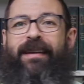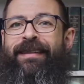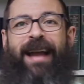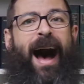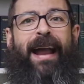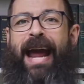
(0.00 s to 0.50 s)

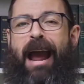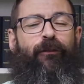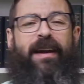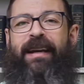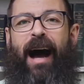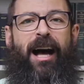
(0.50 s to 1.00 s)
Not
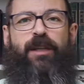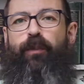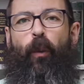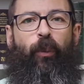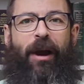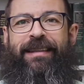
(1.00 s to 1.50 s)
every
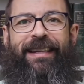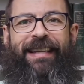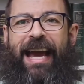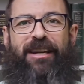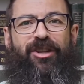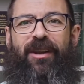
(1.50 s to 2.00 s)
gospel
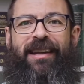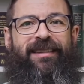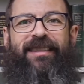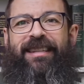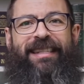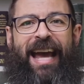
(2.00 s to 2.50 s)
presentation
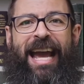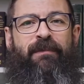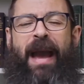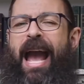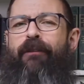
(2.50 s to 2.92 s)
is the same.